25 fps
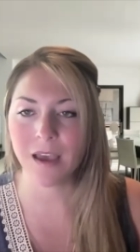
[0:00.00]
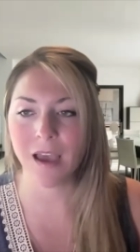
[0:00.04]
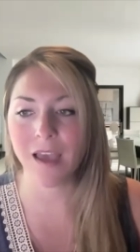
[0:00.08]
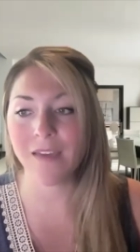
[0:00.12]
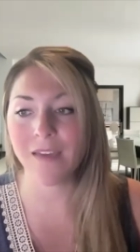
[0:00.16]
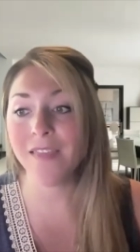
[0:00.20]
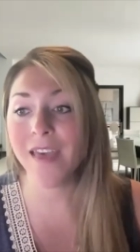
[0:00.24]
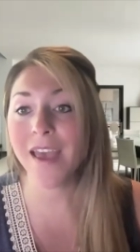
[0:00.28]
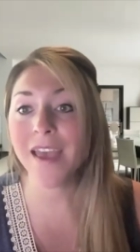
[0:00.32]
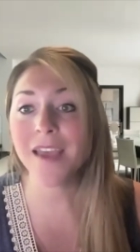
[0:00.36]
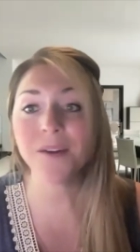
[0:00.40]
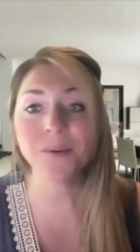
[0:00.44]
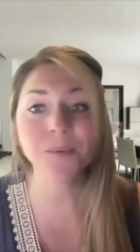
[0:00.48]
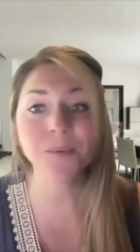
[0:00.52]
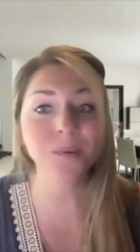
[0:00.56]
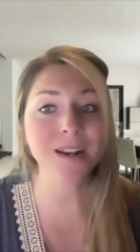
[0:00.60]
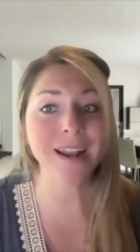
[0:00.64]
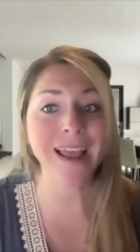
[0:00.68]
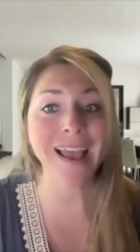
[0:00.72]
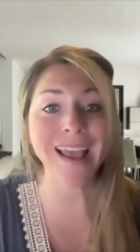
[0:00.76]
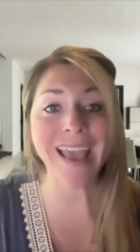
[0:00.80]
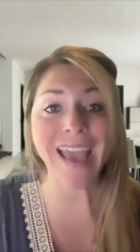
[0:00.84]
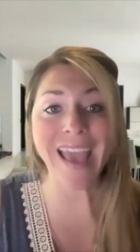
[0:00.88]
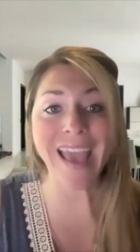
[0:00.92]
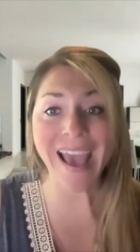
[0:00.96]
And then when
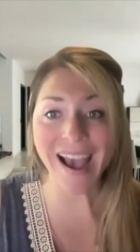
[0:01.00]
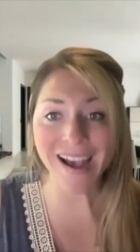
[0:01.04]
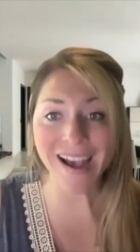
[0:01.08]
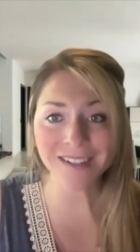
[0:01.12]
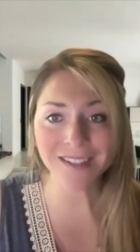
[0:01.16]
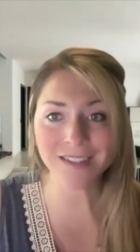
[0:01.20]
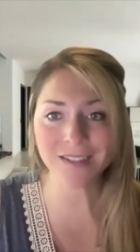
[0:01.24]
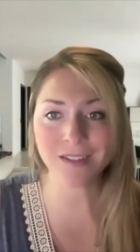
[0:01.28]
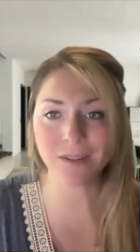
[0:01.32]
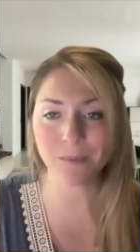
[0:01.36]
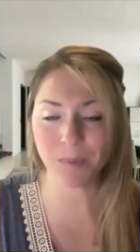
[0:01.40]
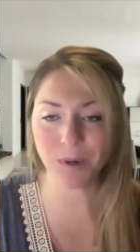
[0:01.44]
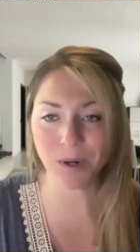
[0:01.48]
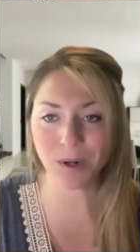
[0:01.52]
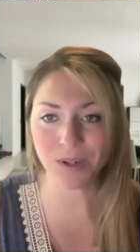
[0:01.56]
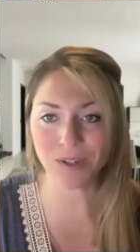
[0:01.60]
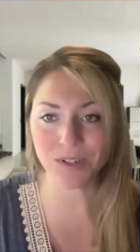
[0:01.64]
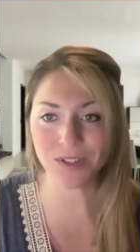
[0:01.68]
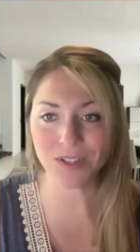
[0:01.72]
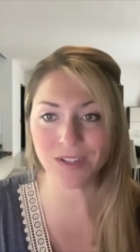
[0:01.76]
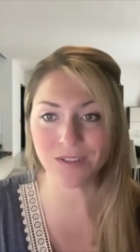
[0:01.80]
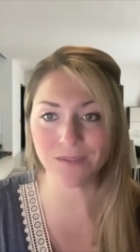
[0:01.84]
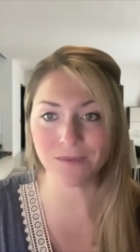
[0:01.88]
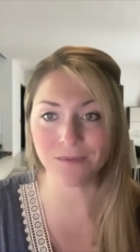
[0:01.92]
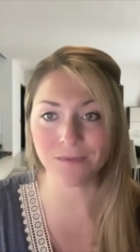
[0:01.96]
I asked a
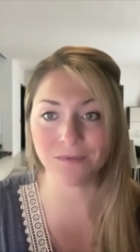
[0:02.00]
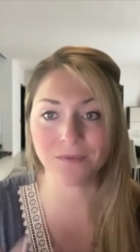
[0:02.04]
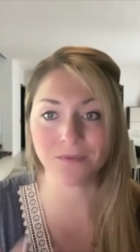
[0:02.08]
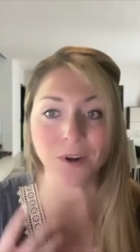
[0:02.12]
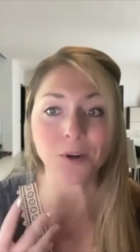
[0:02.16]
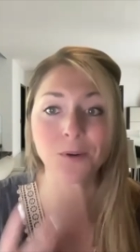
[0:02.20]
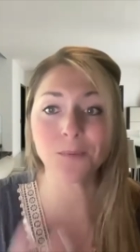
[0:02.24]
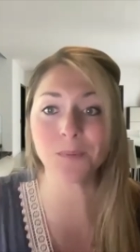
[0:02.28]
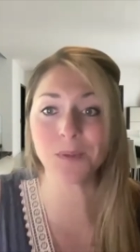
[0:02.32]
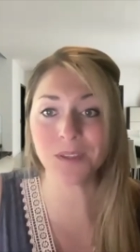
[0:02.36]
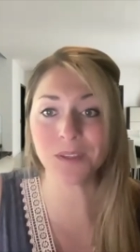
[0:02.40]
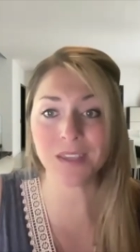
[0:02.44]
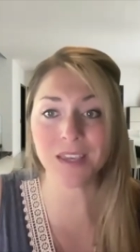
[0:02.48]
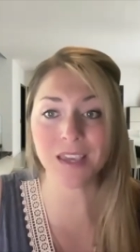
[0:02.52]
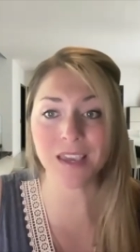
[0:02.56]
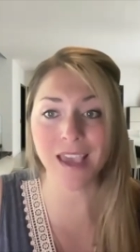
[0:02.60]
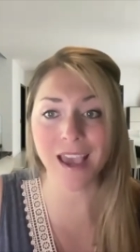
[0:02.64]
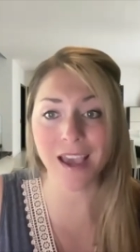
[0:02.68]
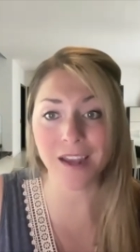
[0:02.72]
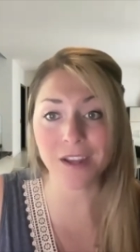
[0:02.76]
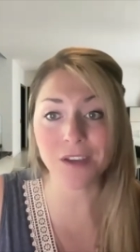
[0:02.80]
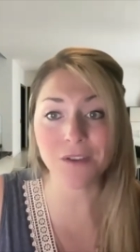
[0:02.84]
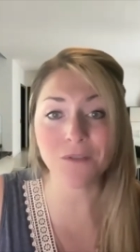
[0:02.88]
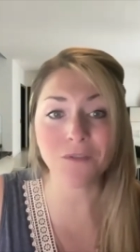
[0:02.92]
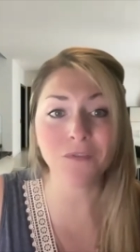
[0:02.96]
person verbally,
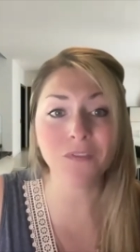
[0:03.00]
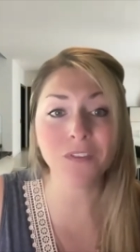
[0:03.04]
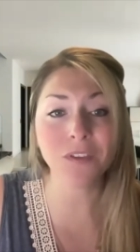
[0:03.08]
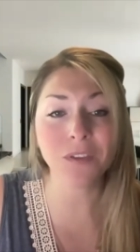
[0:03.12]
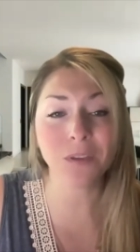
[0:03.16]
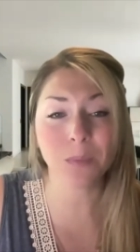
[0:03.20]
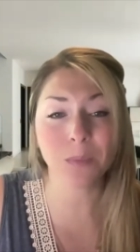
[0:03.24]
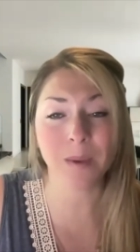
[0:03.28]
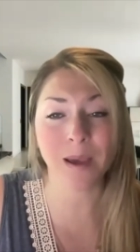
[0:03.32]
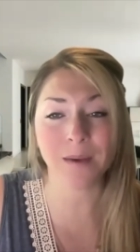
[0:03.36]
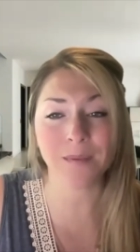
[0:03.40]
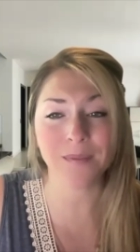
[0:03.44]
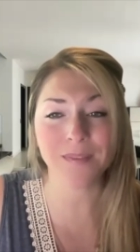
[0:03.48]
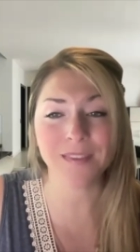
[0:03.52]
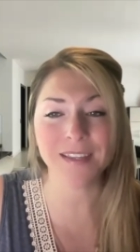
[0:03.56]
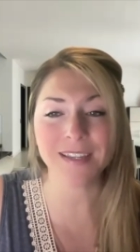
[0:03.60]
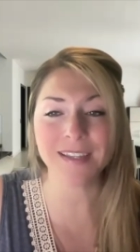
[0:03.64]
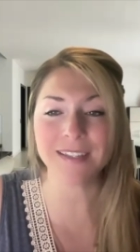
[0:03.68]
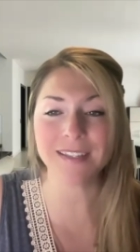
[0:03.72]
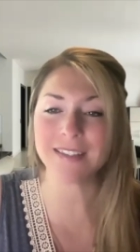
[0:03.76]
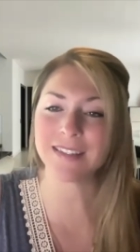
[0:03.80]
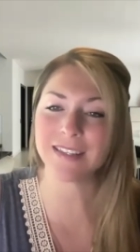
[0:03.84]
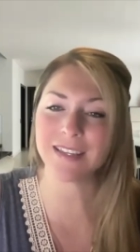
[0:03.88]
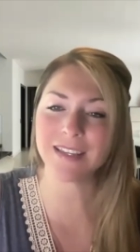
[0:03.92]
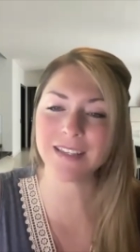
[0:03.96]
how do you feel about
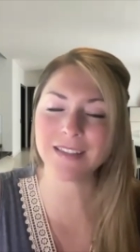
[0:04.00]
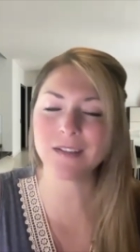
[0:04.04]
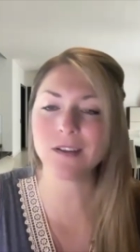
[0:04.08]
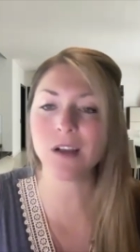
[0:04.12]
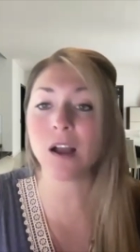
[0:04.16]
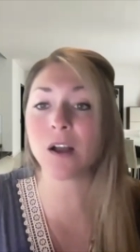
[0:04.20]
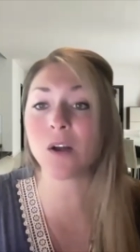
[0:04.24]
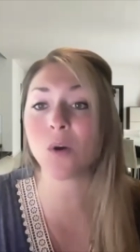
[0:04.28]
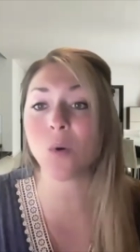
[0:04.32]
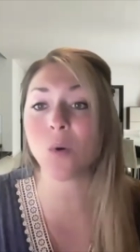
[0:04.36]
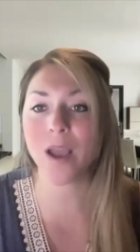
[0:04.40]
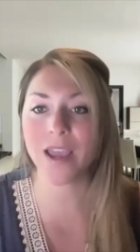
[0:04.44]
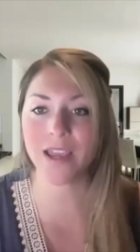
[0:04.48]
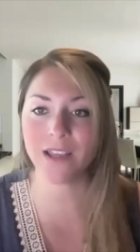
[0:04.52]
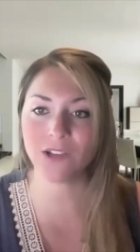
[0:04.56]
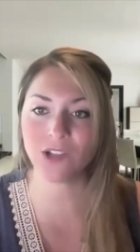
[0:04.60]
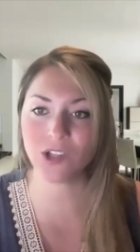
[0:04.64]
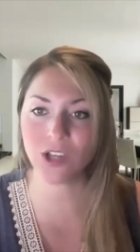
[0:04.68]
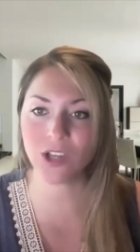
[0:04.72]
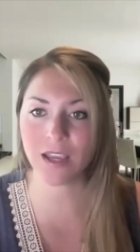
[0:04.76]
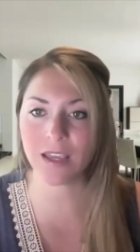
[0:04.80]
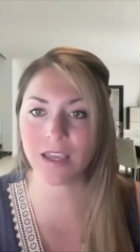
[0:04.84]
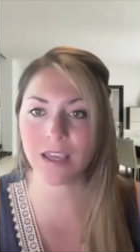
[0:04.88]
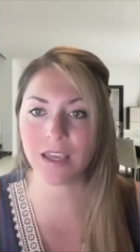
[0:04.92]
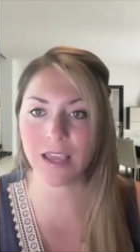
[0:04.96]
this? It's not quite
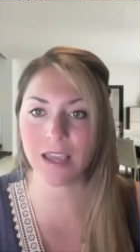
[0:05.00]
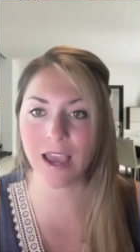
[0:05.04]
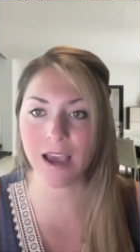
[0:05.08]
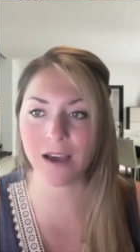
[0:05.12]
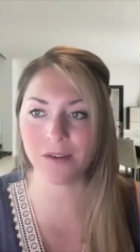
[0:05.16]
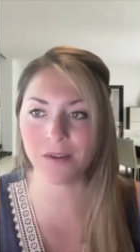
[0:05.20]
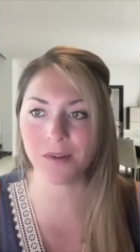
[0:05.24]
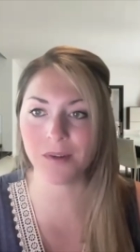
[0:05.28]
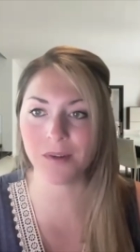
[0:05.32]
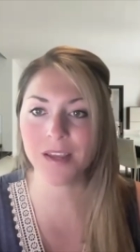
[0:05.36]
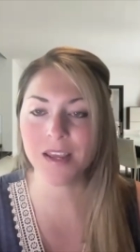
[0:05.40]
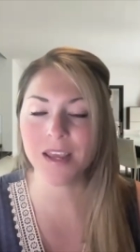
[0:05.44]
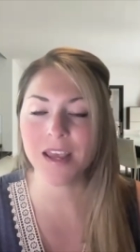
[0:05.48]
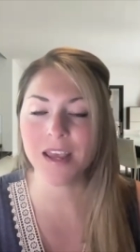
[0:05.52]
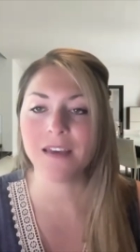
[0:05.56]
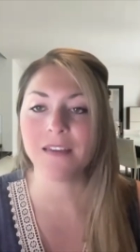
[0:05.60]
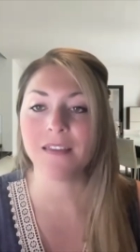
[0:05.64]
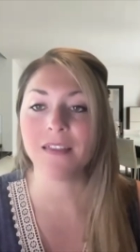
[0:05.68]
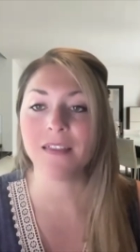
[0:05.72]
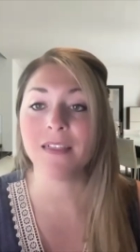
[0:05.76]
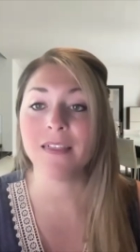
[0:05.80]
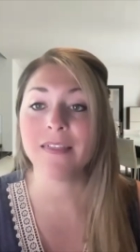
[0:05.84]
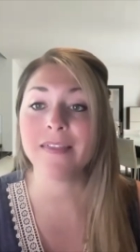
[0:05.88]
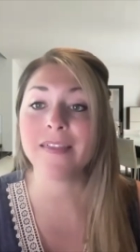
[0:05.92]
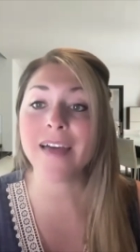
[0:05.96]
checking out.
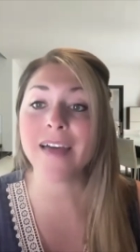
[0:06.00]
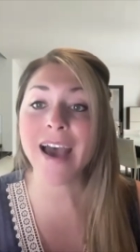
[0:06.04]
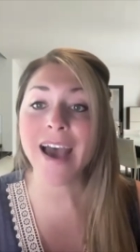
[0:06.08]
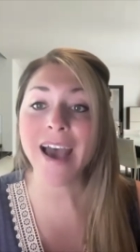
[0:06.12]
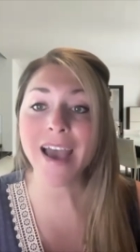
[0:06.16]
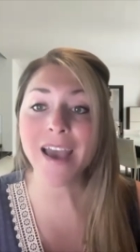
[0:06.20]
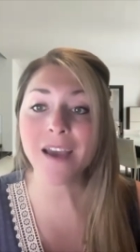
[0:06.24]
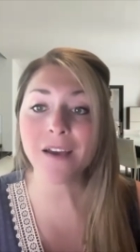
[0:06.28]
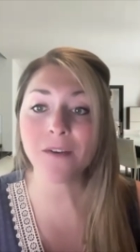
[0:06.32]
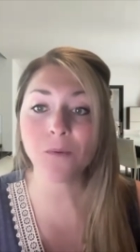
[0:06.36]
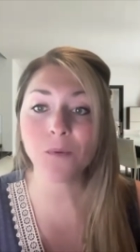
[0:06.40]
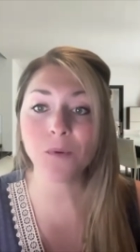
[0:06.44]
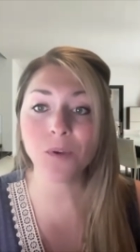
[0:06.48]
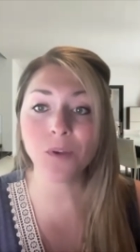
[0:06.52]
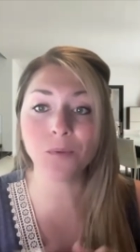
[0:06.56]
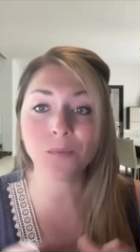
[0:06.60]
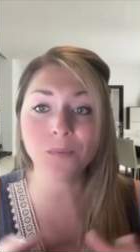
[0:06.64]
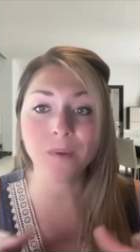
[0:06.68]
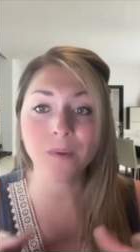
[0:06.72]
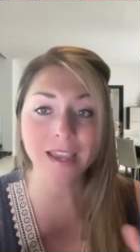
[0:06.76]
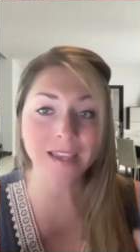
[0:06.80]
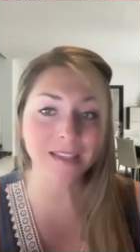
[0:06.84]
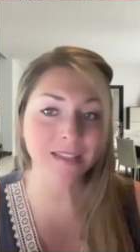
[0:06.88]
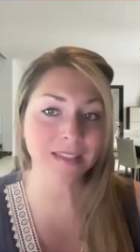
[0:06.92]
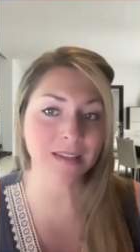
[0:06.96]
That will
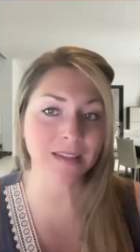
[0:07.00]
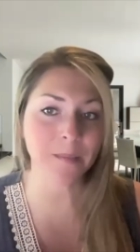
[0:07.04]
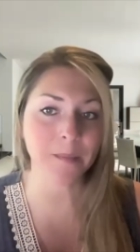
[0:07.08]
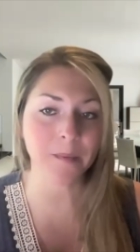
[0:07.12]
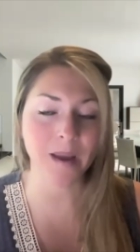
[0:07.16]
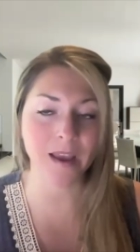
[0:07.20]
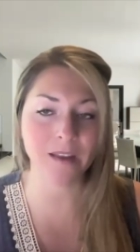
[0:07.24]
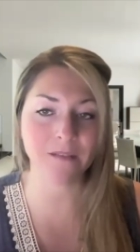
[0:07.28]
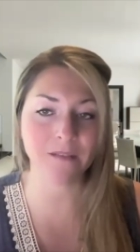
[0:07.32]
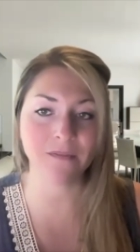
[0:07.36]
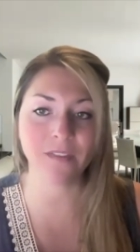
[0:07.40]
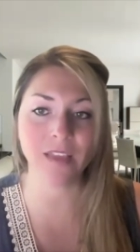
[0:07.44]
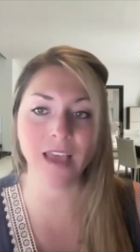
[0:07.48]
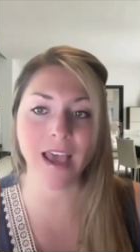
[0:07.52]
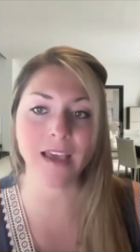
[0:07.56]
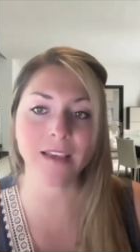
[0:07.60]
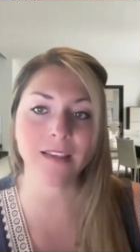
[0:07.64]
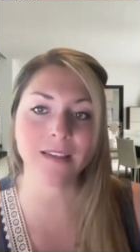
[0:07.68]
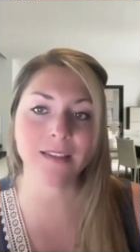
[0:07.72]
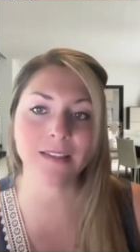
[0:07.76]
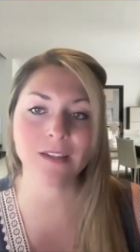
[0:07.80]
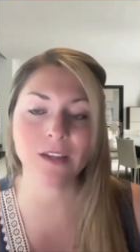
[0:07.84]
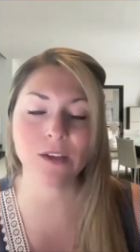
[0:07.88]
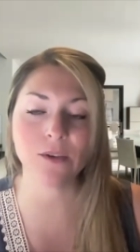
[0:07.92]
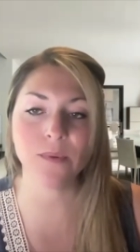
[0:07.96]
raise some red
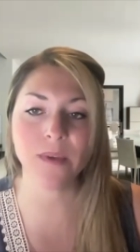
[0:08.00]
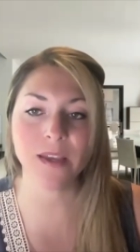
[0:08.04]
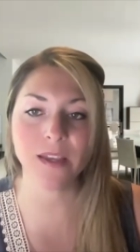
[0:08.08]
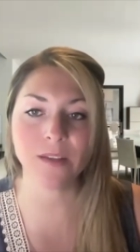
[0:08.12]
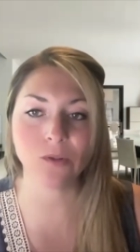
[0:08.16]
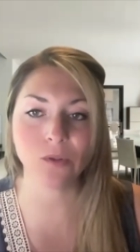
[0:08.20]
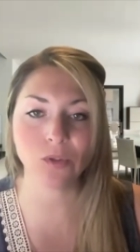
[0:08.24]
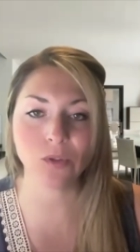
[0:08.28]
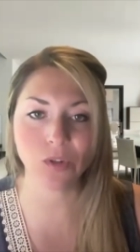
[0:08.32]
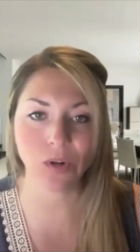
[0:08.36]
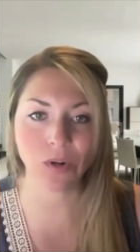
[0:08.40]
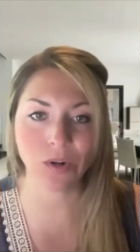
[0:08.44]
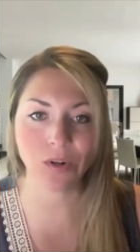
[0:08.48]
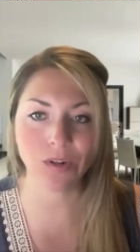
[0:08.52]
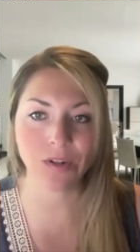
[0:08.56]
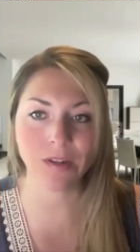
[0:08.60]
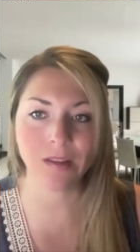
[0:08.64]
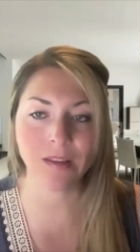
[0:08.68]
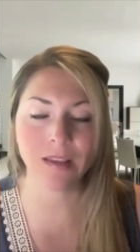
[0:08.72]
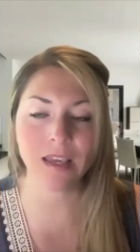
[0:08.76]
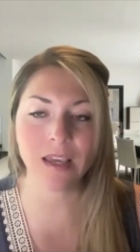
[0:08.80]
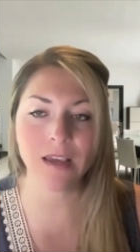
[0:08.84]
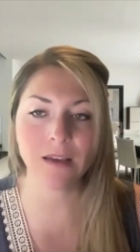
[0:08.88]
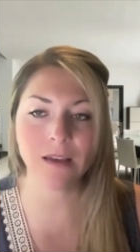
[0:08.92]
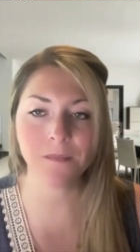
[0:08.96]
flags to you
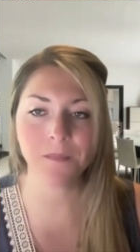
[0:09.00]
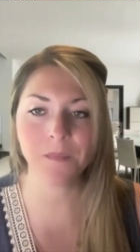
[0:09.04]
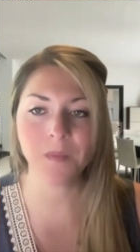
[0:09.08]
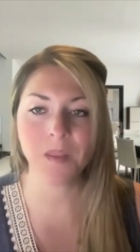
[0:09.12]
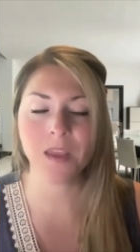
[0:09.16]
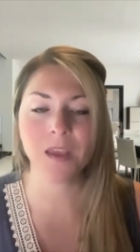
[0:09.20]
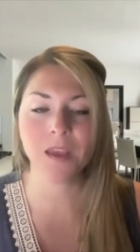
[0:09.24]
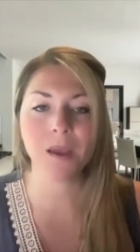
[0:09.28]
internally.